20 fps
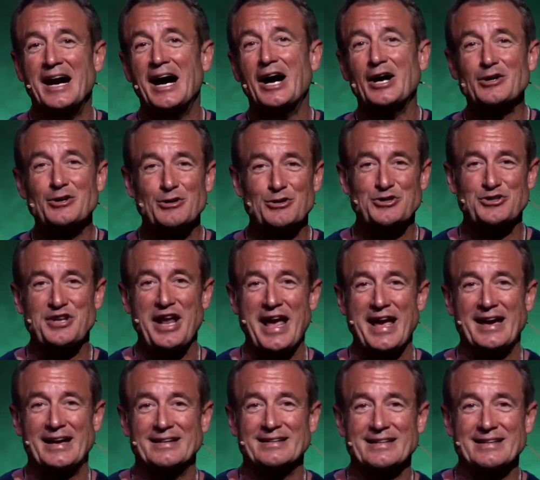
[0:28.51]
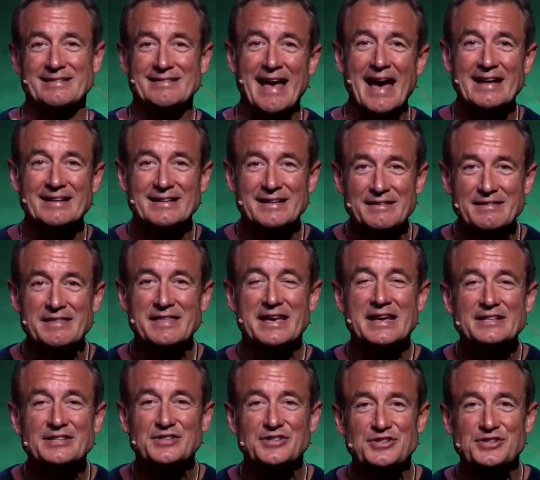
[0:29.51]
Understand that
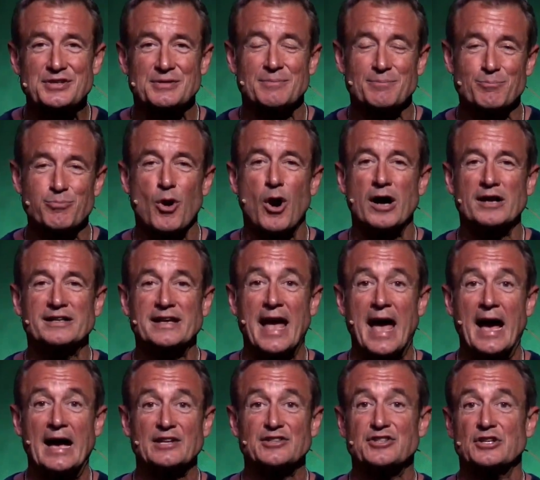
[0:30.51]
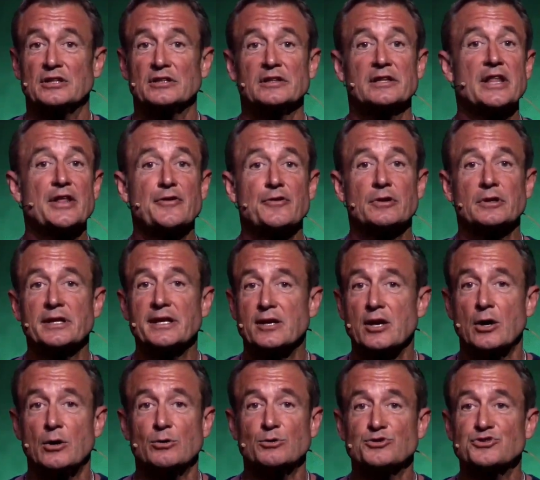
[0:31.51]
this broadcast literally
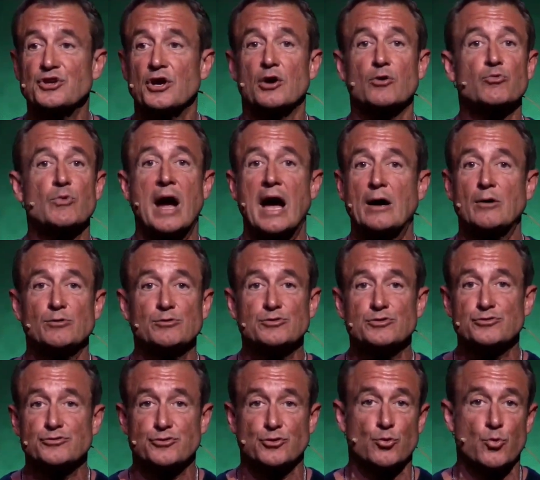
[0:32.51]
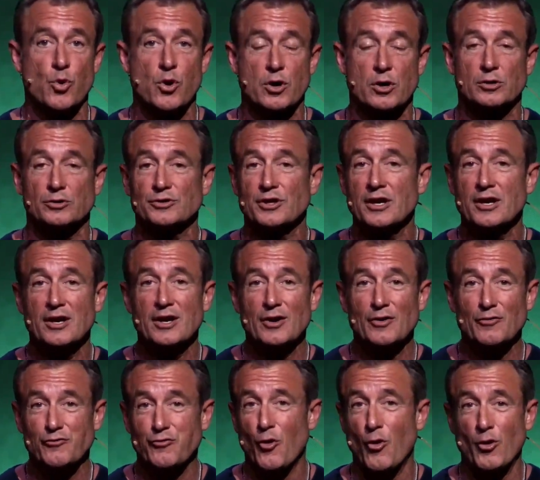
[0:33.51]
goes around the world
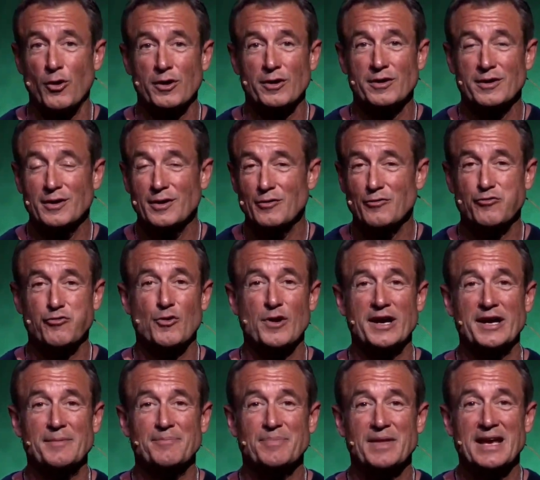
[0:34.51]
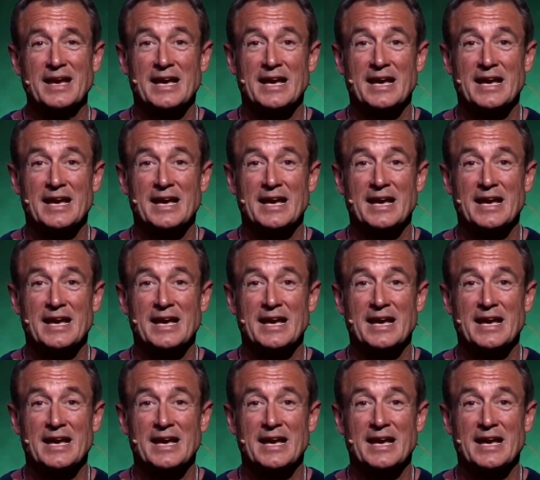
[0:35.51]
for free.